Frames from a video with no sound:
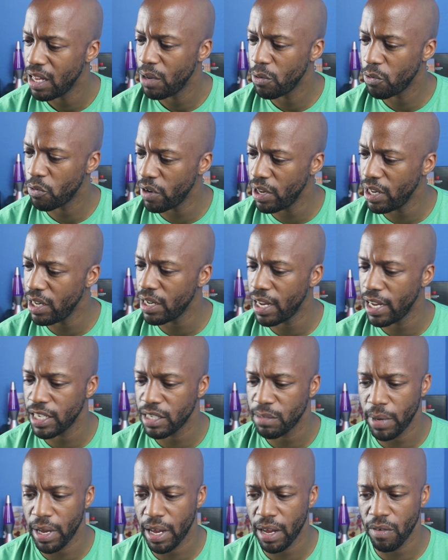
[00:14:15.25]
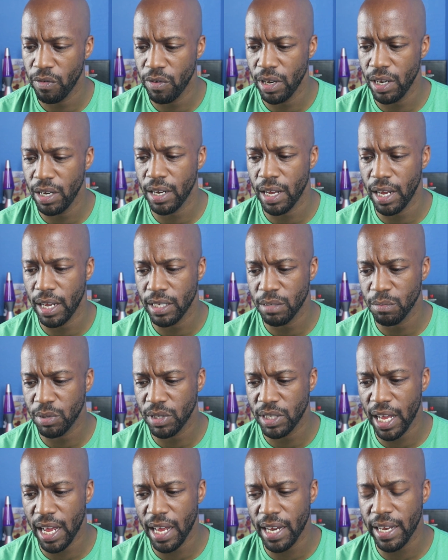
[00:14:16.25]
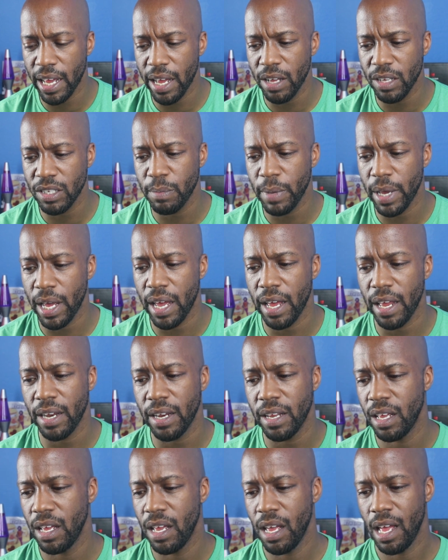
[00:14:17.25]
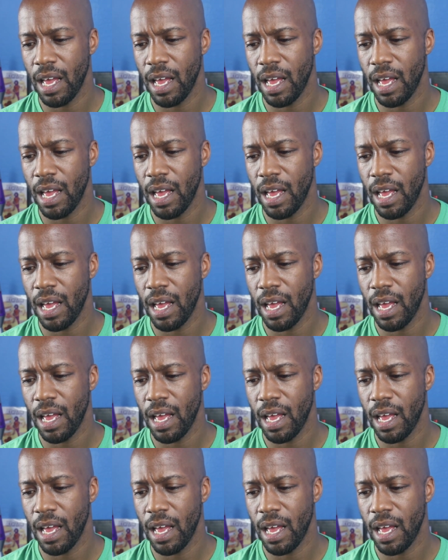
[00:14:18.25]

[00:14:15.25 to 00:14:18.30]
Really nice, man. Really nice. Some standouts, man.